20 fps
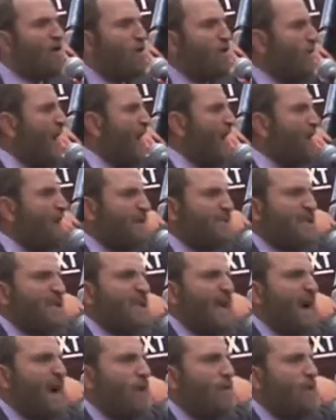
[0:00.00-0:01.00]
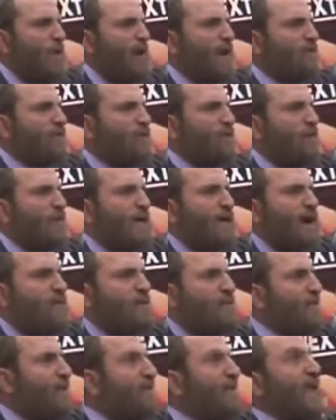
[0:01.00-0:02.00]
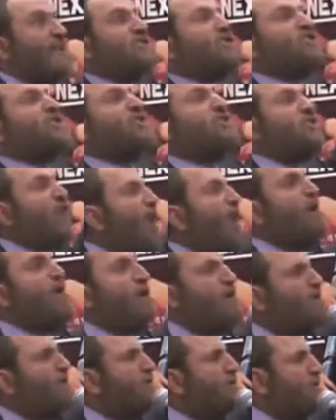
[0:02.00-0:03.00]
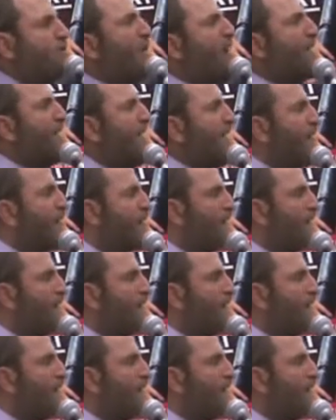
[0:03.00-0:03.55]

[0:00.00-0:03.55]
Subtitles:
Where is the outrage for a government that stones women?